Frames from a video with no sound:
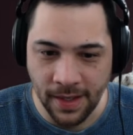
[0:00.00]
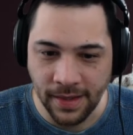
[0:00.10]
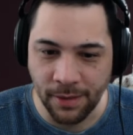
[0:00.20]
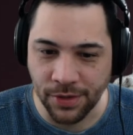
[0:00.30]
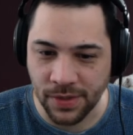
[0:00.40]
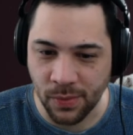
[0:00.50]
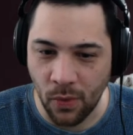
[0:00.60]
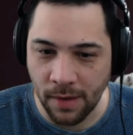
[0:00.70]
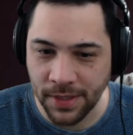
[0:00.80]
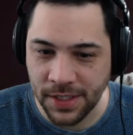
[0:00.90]
They were just
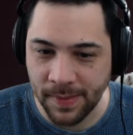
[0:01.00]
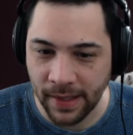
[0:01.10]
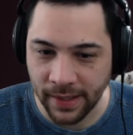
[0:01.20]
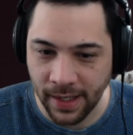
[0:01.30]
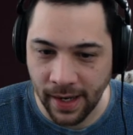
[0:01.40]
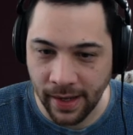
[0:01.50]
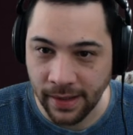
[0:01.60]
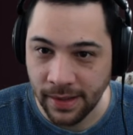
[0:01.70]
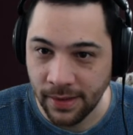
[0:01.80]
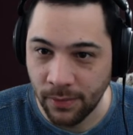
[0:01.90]
warm and smelly, yeah.
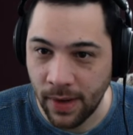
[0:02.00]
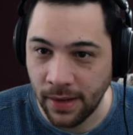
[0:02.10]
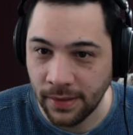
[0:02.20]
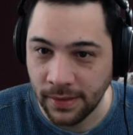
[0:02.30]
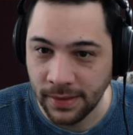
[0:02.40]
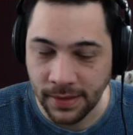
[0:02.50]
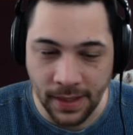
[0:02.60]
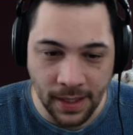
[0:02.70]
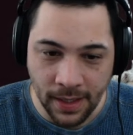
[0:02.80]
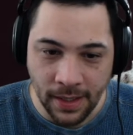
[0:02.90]
Well,
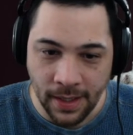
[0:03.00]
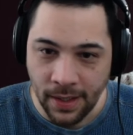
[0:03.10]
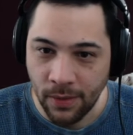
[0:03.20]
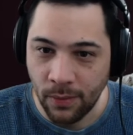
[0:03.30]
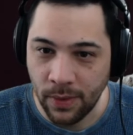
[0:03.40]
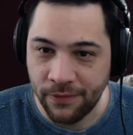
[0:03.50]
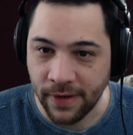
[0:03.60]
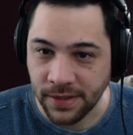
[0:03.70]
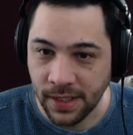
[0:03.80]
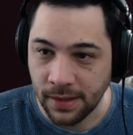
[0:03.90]
we
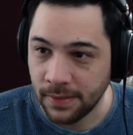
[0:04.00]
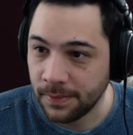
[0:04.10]
fixed it.